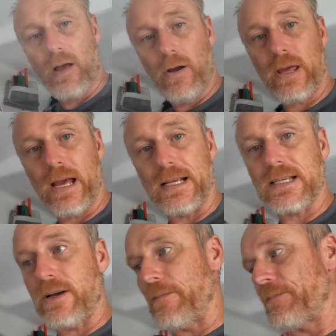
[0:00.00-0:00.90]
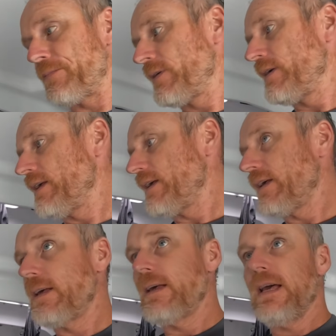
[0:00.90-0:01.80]
Okay, so
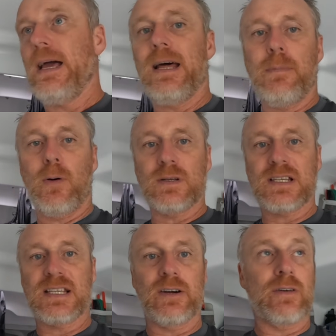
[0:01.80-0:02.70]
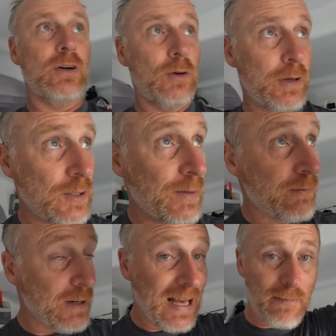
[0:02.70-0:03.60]
had a bowl of cereal because we
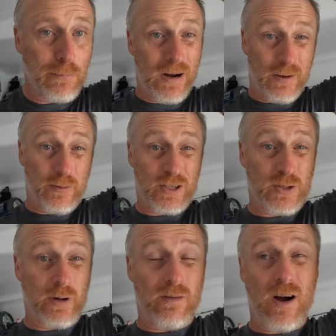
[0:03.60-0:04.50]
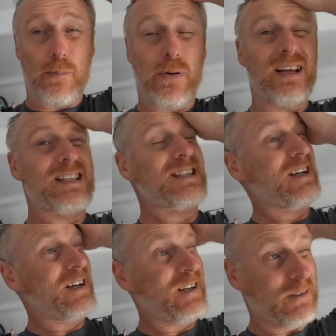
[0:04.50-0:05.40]
didn't really have breakfast. We were up at
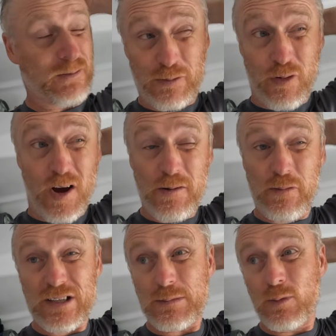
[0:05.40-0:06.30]
5 this